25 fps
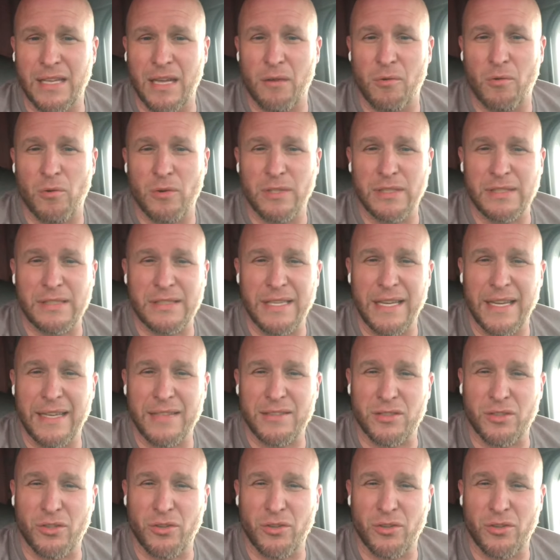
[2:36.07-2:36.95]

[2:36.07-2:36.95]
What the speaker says: I want to say it's